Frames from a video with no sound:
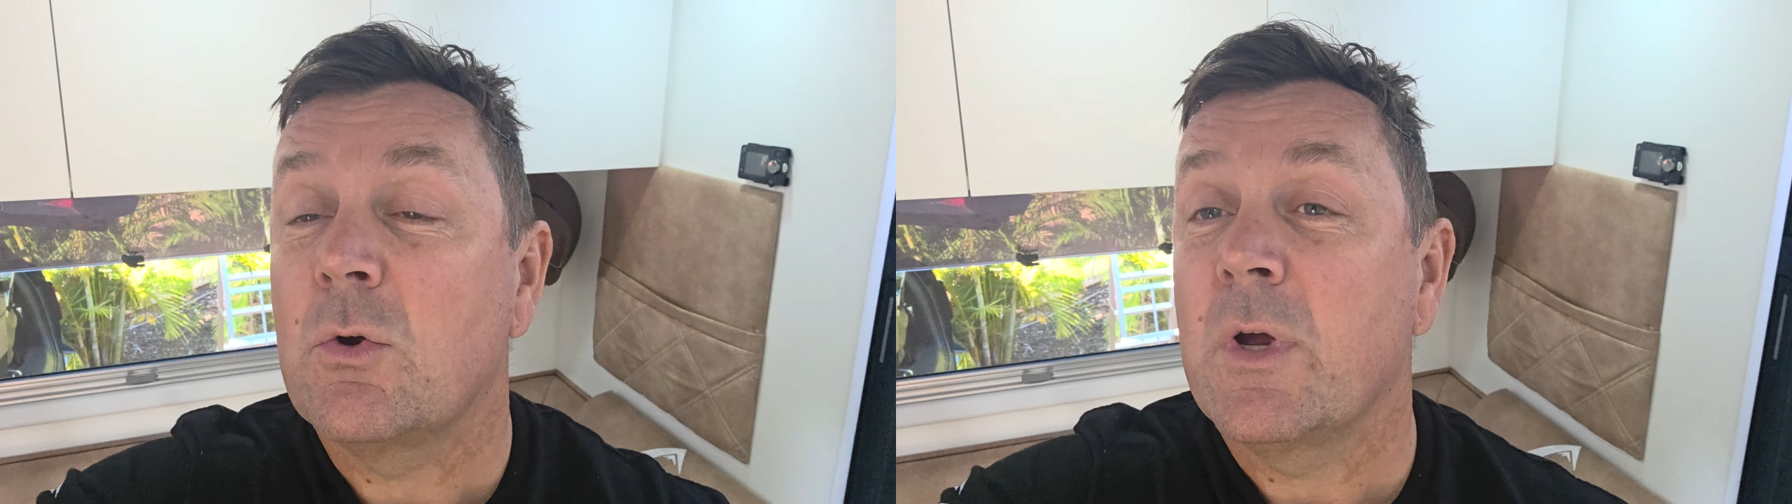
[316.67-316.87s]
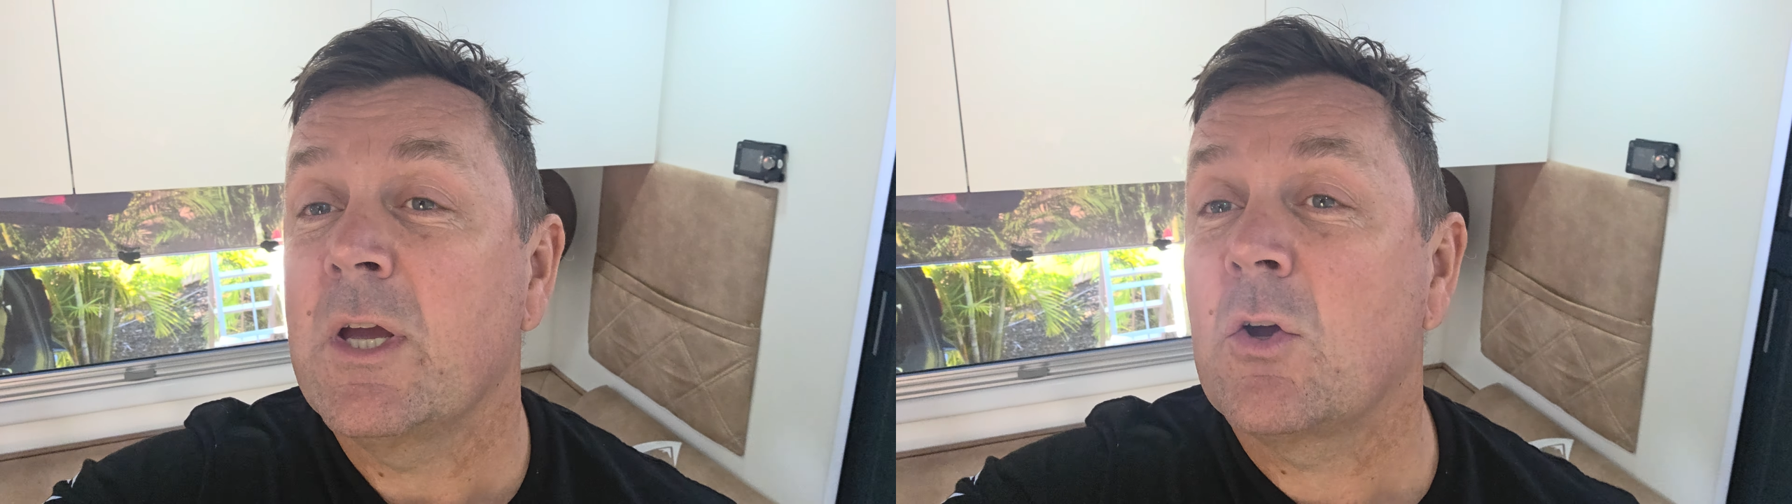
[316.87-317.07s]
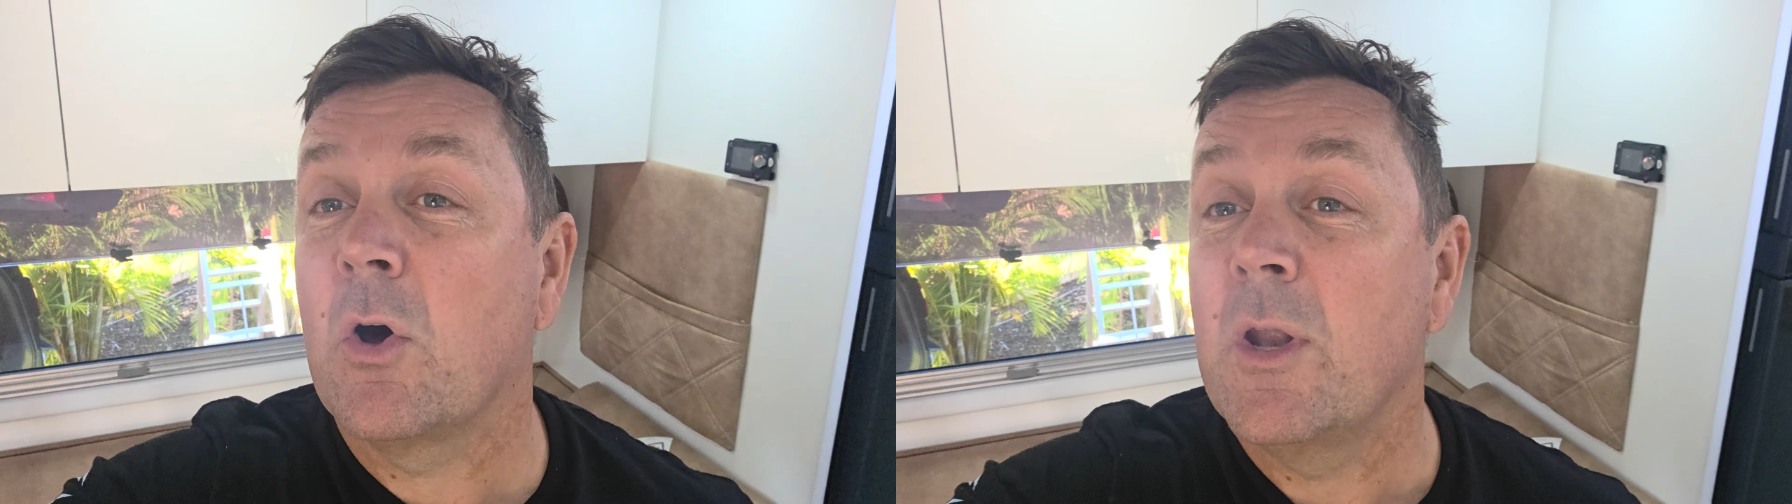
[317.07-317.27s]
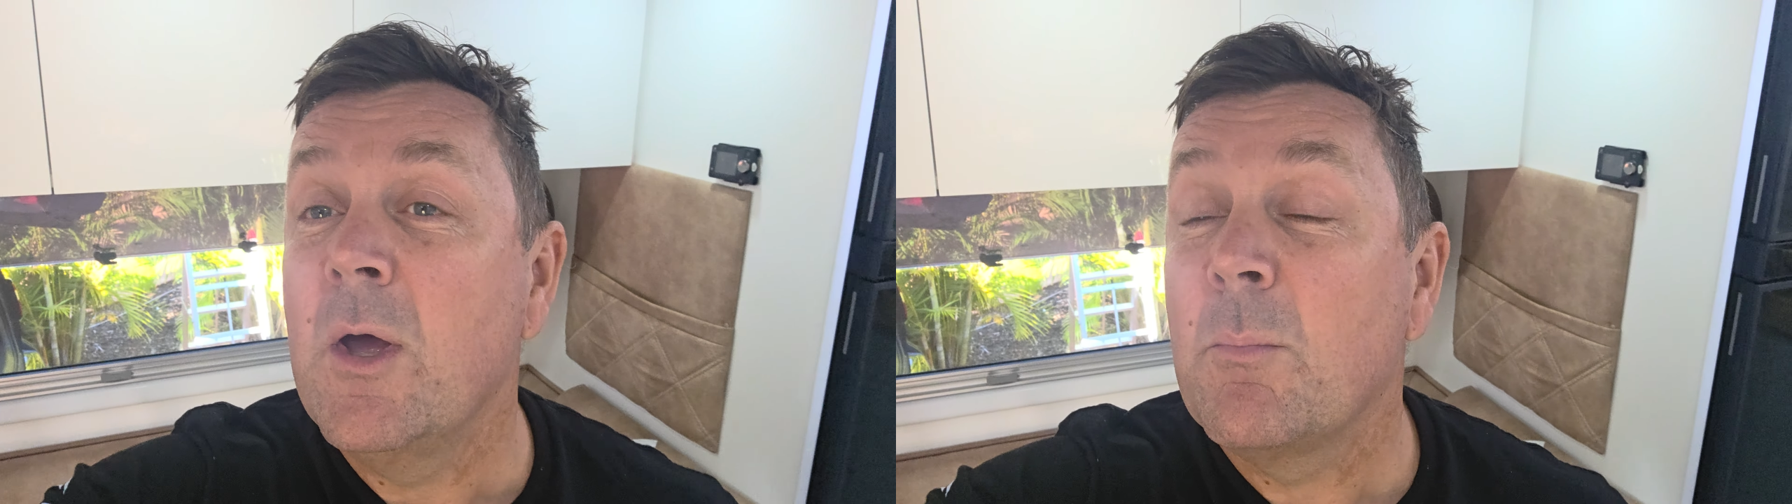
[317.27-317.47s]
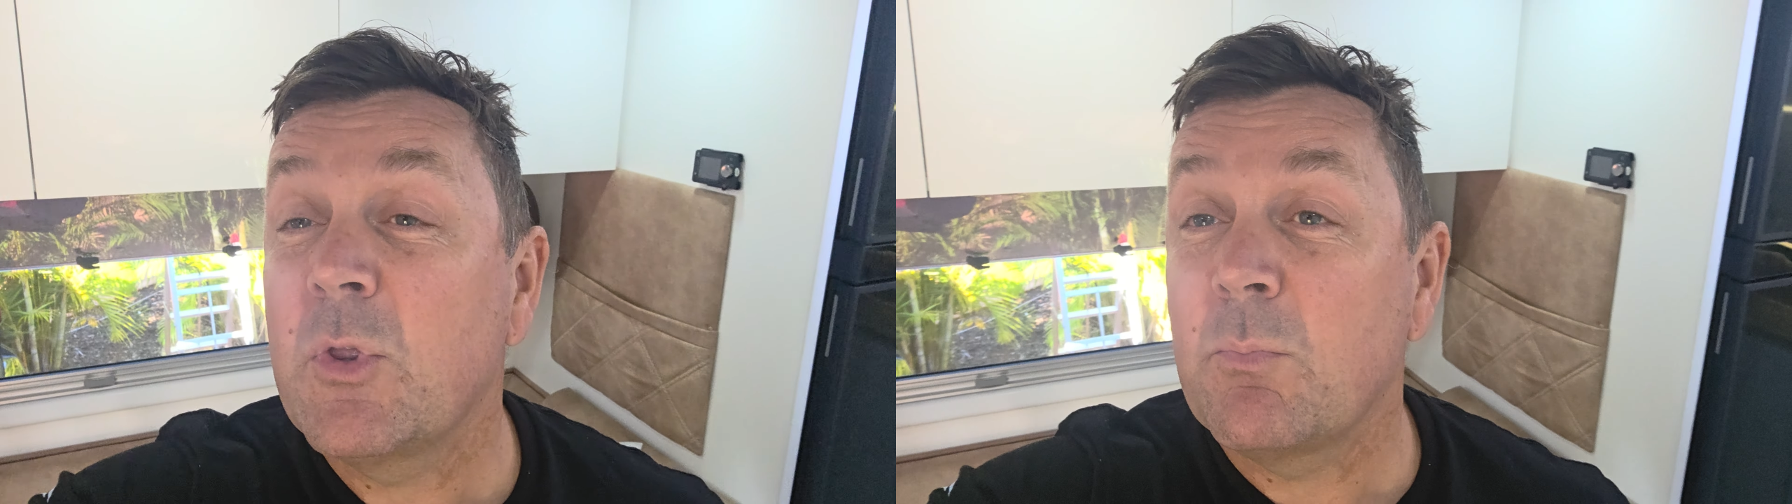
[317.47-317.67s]
your aircon,
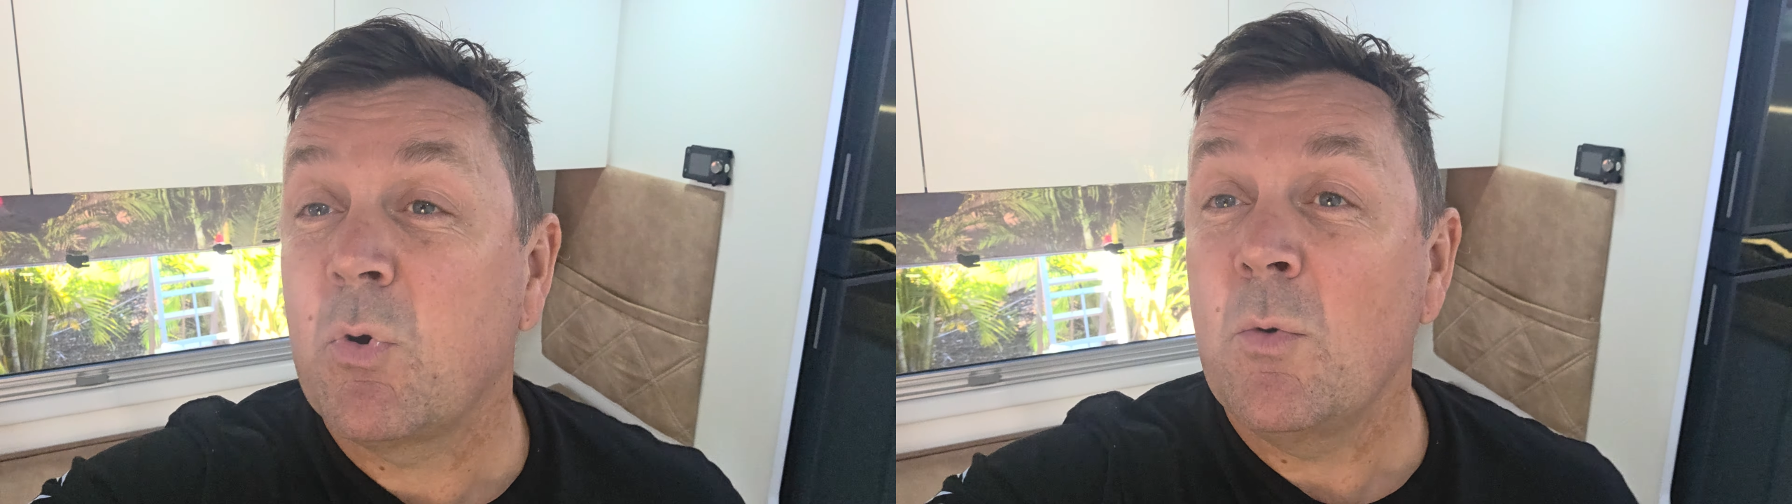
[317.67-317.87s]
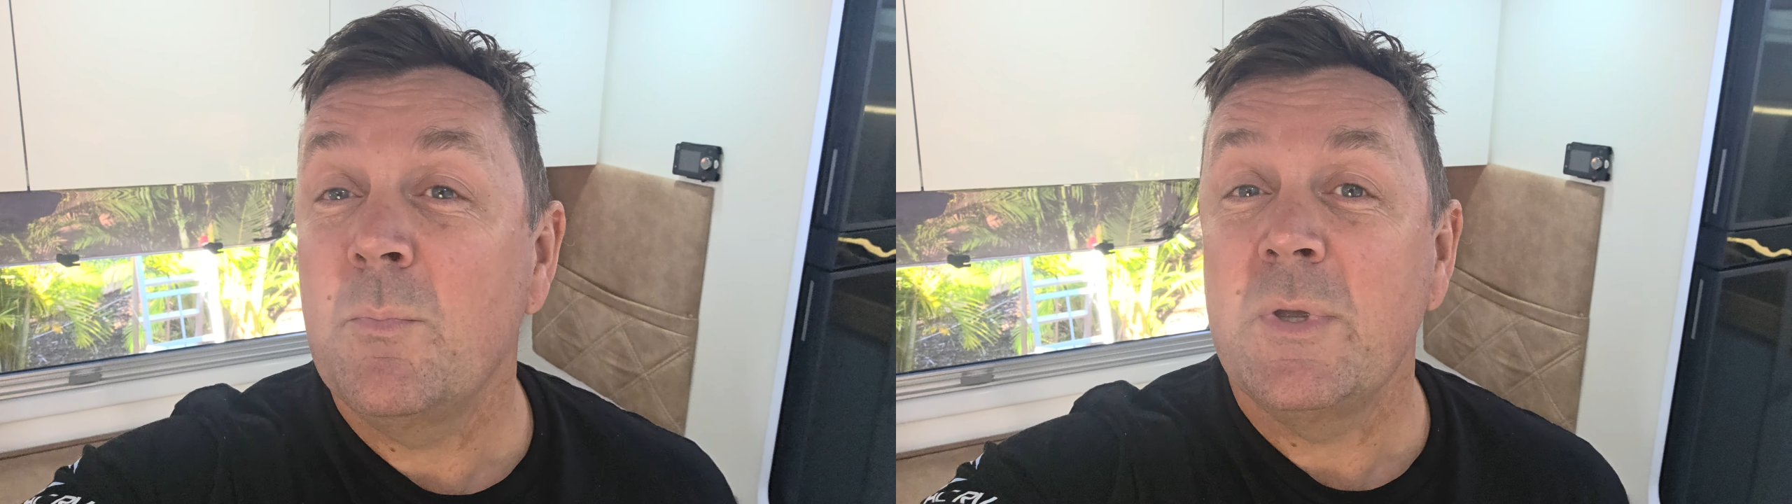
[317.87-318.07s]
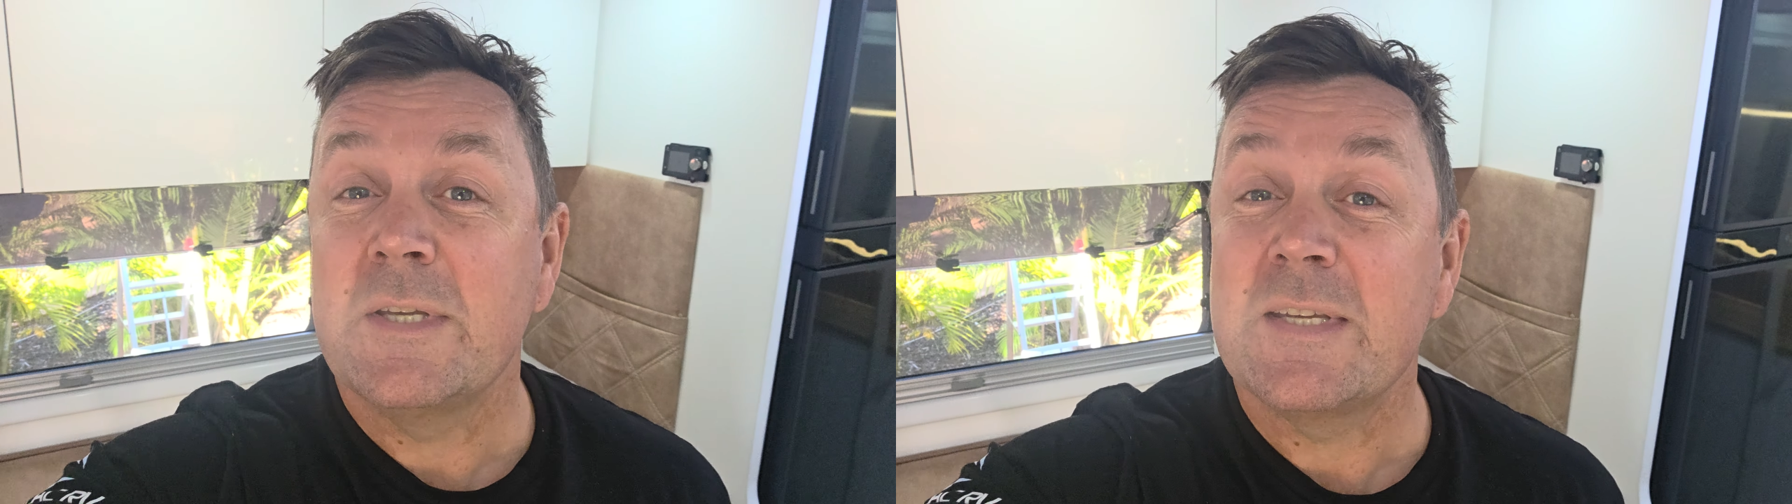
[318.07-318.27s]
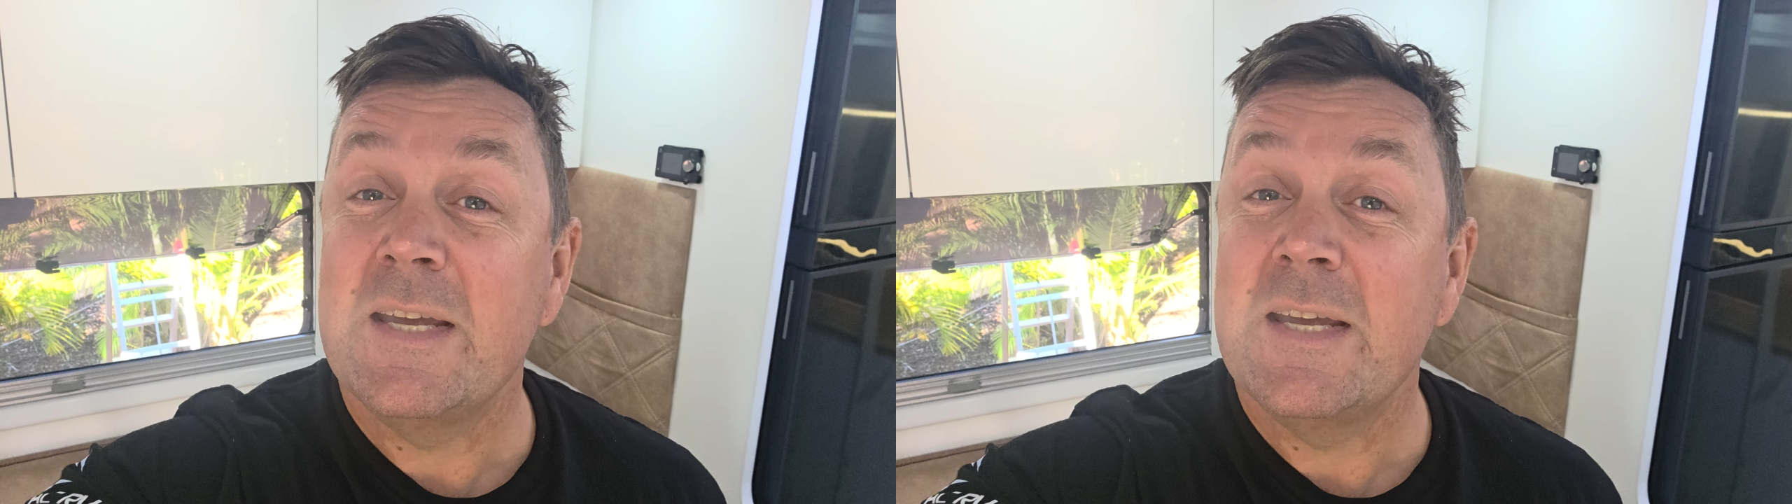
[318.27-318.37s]
but the problem is